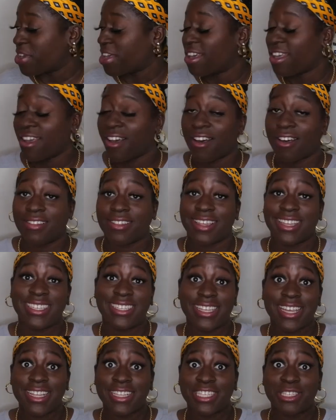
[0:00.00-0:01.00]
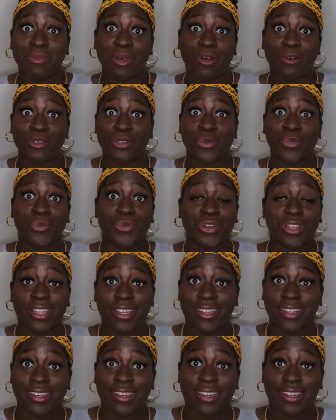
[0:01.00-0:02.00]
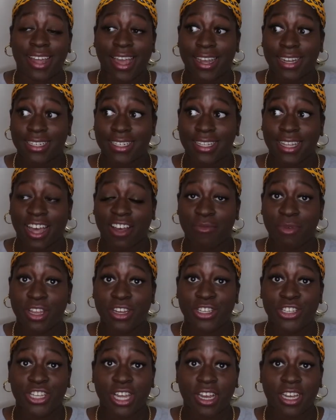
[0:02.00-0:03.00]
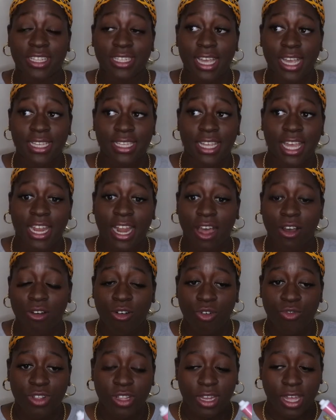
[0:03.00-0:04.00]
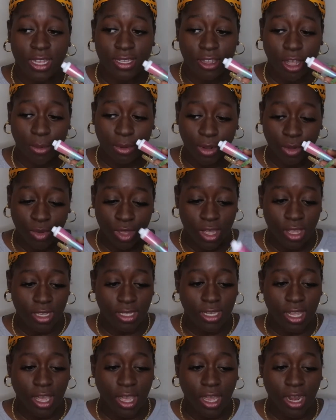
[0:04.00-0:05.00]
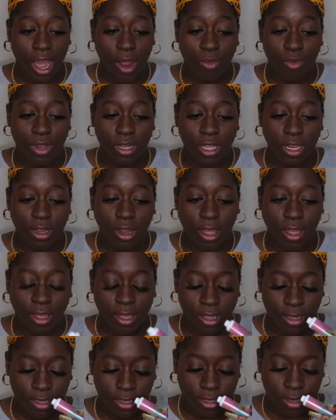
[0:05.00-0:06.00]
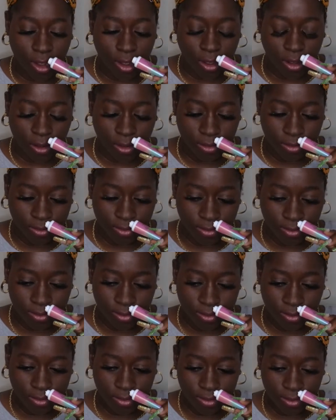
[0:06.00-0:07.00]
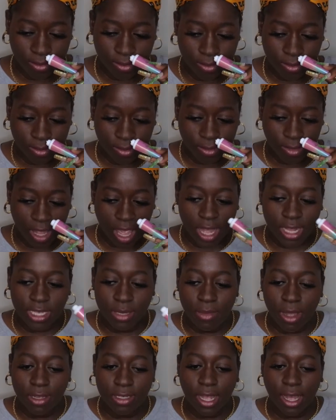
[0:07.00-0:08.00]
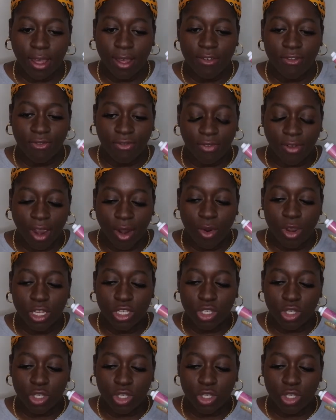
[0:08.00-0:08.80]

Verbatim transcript: yeah, y'all, this scent smells really good. Actually, I've been uh, testing it out over the last couple of weeks and I really like it. So it smells like a very